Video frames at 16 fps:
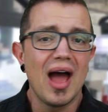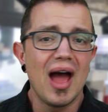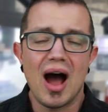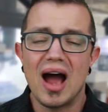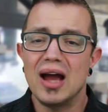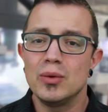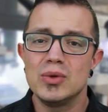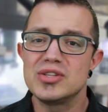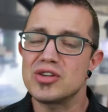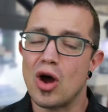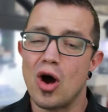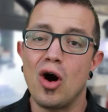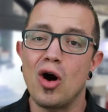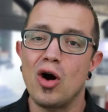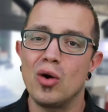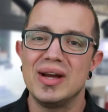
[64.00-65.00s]
I was
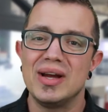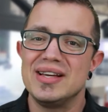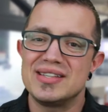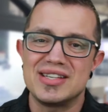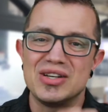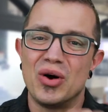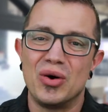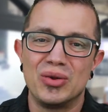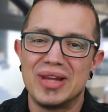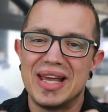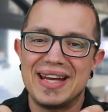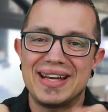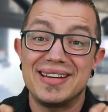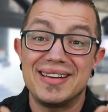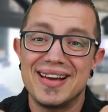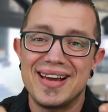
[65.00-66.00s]
always,
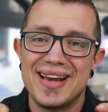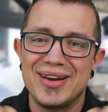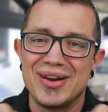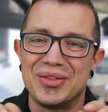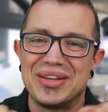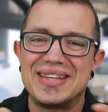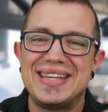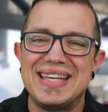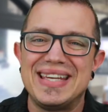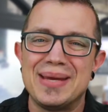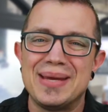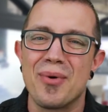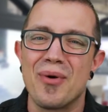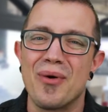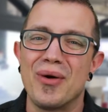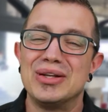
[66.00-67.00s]
late at night on the
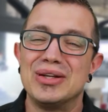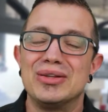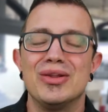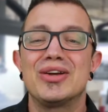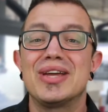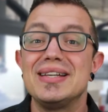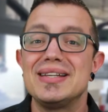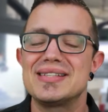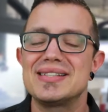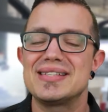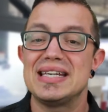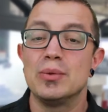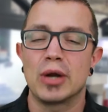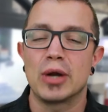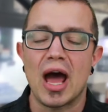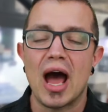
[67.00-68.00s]
keyboard, looking to see
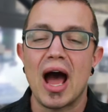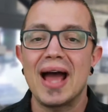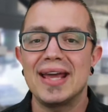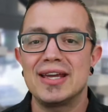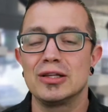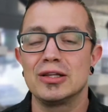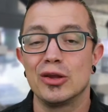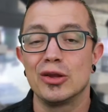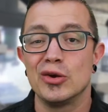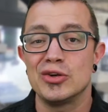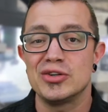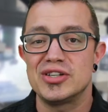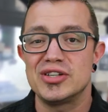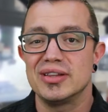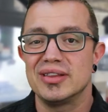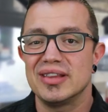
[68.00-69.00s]
what I could learn
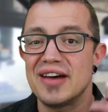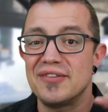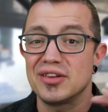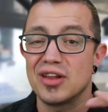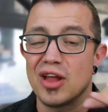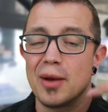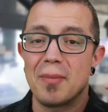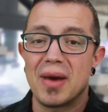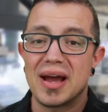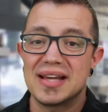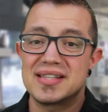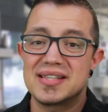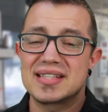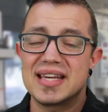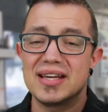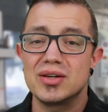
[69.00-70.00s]
to level up my
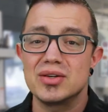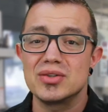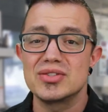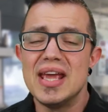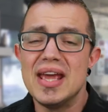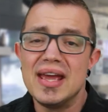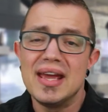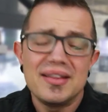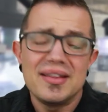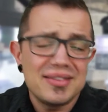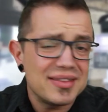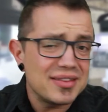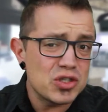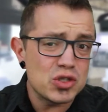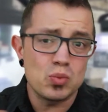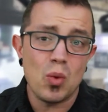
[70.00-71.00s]
skills.
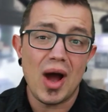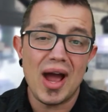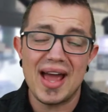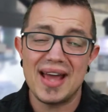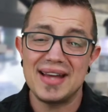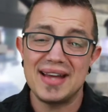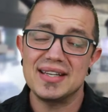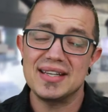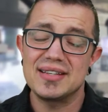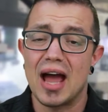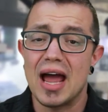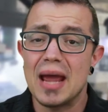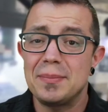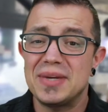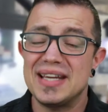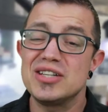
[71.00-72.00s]
That's why I take
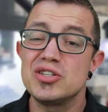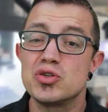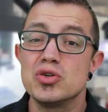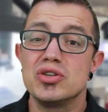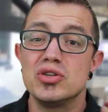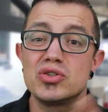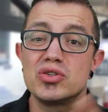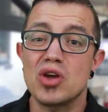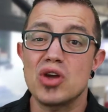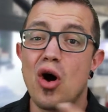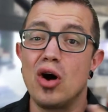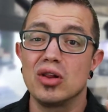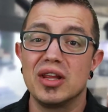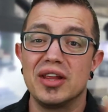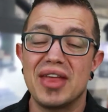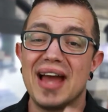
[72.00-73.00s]
time to introduce
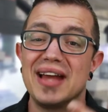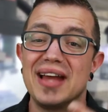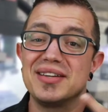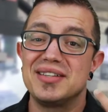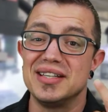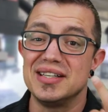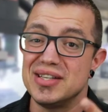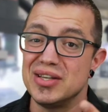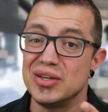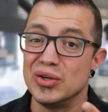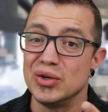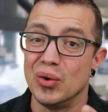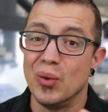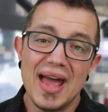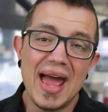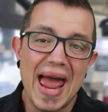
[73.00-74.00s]
all of that to
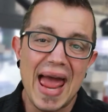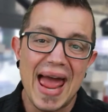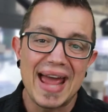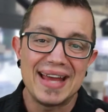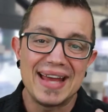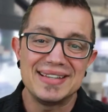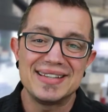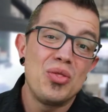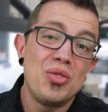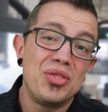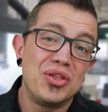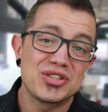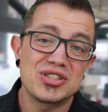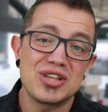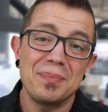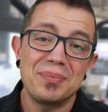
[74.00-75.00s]
you. And
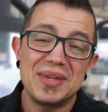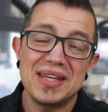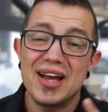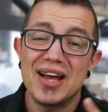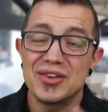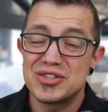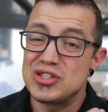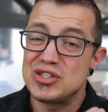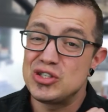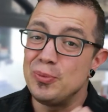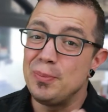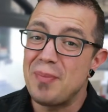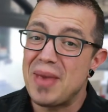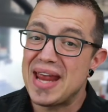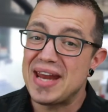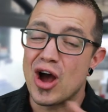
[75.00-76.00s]
there's something else you
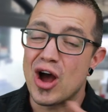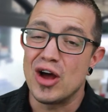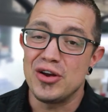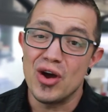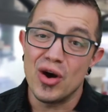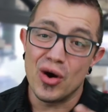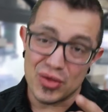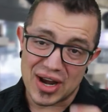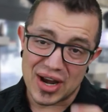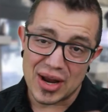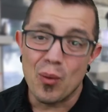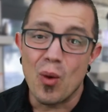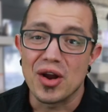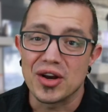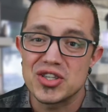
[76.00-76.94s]
may not know that I want to